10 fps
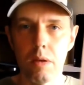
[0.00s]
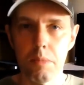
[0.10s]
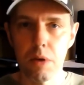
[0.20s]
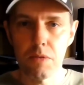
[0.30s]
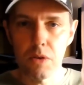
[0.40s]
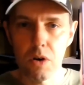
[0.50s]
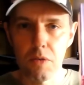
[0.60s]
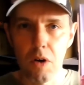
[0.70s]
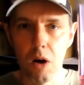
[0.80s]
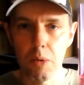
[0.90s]
Beautiful
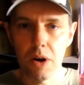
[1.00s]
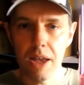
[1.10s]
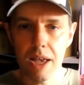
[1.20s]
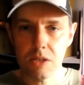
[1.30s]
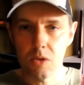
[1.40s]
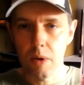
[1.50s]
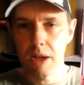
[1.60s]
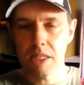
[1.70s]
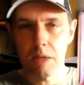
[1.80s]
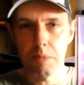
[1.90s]
cover artwork as
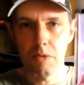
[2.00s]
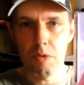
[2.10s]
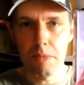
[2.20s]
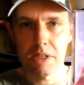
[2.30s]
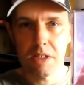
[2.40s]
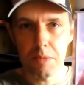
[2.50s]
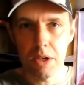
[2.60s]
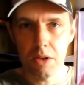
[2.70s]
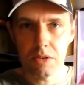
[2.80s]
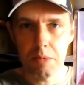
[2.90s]
always. It would be remiss of me
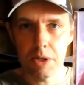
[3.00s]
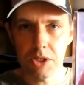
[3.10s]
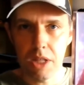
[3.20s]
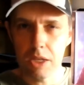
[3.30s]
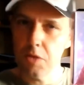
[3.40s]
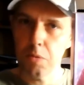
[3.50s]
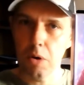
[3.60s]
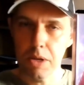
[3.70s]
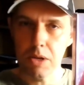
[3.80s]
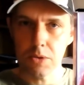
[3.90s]
not to mention that. You've
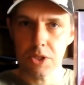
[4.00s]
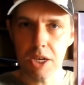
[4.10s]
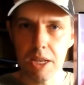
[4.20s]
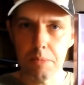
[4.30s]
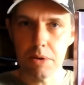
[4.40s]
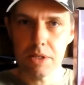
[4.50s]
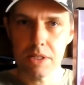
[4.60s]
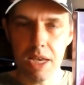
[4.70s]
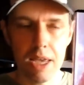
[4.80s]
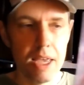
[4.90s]
probably all seen it, but
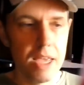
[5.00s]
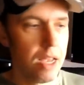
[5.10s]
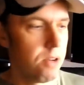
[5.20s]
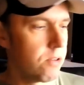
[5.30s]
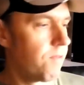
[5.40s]
looks